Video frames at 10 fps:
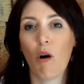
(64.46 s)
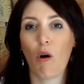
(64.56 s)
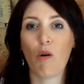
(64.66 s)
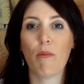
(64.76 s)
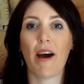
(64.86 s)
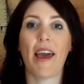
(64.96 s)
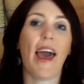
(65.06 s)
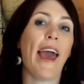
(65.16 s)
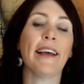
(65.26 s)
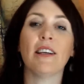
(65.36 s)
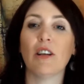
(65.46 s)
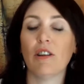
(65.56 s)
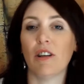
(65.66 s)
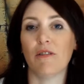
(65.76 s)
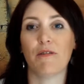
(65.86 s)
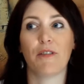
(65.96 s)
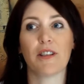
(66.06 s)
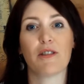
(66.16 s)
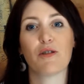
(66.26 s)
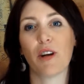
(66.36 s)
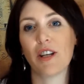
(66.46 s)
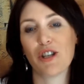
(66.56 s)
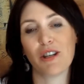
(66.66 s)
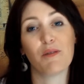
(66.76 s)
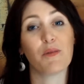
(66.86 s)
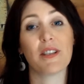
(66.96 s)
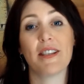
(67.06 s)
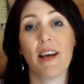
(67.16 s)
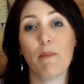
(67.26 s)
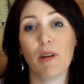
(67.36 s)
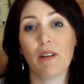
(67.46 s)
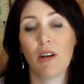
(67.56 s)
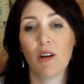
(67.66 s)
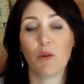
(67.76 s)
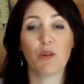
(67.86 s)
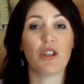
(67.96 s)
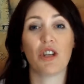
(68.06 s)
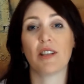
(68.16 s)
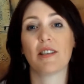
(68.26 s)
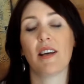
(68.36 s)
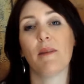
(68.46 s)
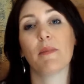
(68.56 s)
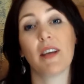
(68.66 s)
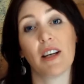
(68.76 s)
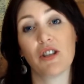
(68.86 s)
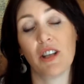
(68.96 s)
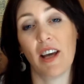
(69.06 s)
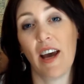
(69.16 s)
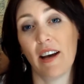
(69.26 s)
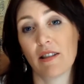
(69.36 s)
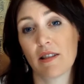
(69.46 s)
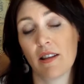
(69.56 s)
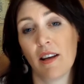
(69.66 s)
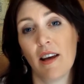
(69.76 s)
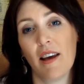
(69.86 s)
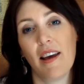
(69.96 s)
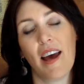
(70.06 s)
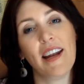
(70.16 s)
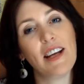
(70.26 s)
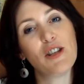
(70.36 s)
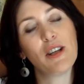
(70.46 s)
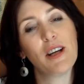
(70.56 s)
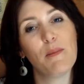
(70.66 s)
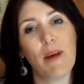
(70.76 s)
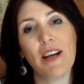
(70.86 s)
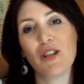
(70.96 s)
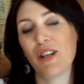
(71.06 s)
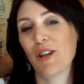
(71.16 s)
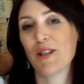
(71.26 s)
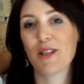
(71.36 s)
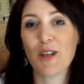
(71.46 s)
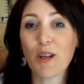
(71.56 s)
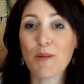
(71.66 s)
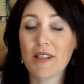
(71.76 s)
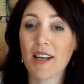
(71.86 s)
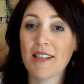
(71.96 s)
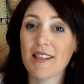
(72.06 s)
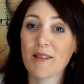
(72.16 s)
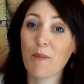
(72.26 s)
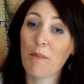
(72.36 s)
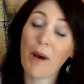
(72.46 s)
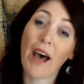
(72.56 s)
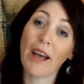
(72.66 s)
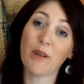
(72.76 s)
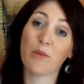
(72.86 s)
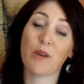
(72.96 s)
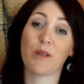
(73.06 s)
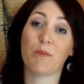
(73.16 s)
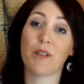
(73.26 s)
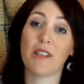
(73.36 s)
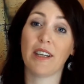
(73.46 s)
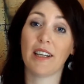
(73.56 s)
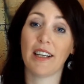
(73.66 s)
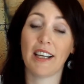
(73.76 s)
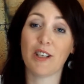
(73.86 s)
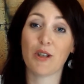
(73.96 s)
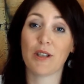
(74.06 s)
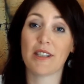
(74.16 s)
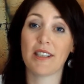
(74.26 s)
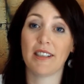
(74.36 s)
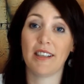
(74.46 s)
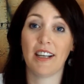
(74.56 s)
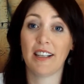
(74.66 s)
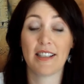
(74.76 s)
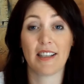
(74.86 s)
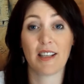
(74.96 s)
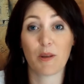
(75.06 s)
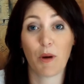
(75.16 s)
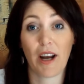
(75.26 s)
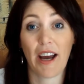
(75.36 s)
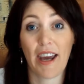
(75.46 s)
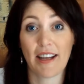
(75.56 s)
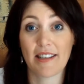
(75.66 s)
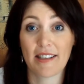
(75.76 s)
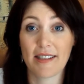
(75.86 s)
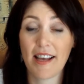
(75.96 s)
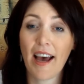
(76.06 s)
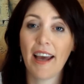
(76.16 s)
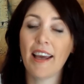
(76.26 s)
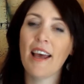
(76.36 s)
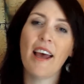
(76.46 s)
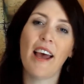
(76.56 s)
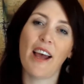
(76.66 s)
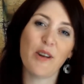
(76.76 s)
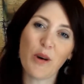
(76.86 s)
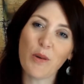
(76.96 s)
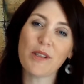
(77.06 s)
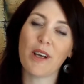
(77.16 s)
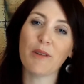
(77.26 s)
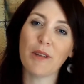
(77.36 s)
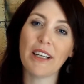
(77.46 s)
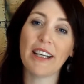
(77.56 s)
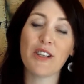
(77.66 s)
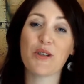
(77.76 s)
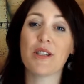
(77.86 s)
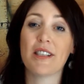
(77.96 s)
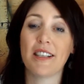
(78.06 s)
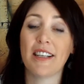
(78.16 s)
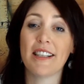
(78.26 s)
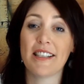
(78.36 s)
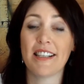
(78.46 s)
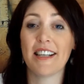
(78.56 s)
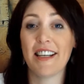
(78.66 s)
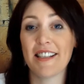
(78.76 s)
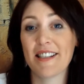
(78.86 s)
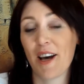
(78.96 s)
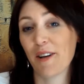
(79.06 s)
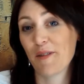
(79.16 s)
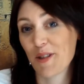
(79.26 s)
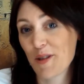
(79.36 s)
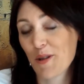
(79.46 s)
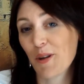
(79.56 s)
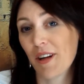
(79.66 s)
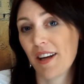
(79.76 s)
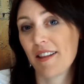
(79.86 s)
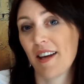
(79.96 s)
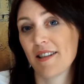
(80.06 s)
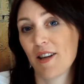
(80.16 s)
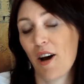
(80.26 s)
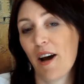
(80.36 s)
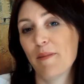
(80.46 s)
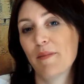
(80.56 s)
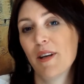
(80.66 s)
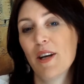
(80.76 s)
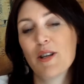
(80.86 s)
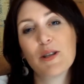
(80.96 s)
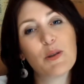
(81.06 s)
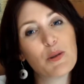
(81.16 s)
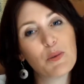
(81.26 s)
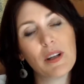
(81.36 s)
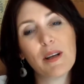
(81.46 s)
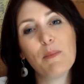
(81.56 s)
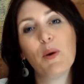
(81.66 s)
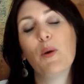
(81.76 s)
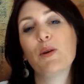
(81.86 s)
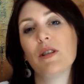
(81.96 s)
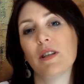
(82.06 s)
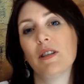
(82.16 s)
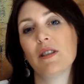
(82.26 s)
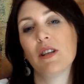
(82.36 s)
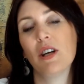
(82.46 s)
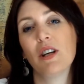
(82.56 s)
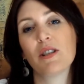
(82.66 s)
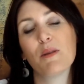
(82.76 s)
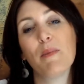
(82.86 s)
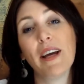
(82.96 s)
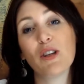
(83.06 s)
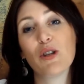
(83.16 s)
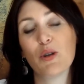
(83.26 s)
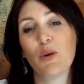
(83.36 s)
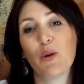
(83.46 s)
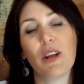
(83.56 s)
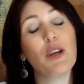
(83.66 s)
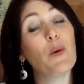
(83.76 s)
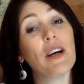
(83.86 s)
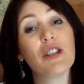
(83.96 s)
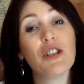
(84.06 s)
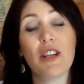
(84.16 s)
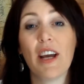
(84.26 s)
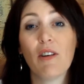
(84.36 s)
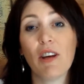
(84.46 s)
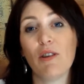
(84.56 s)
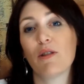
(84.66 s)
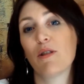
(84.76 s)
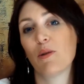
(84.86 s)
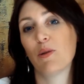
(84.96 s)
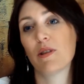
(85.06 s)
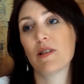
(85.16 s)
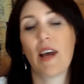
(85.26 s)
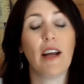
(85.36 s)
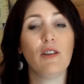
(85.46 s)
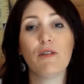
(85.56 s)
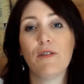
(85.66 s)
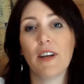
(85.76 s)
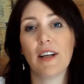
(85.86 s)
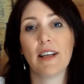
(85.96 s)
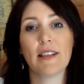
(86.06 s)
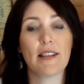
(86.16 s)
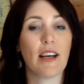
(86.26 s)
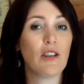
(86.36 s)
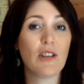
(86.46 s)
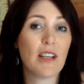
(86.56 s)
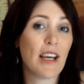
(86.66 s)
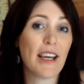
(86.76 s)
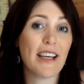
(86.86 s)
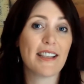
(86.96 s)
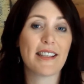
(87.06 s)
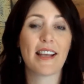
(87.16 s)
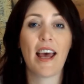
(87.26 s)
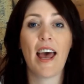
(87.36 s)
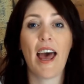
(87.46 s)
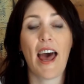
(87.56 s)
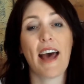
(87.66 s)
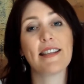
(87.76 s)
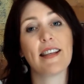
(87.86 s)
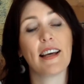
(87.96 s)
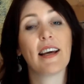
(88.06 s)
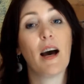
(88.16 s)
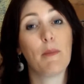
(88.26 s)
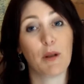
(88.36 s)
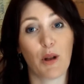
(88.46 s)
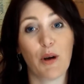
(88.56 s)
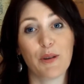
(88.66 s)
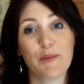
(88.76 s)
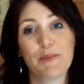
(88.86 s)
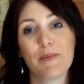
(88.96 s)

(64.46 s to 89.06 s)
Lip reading: all my anger and frustration and resentment would just come gushing out. And as you can imagine, in those circumstances, my partner wasn't particularly interested in listening to what I had to say, and nor was I really interested in listening to his side of the story at that time. So it's really important to make sure that you are sharing your thoughts and your feelings and your needs as they come along.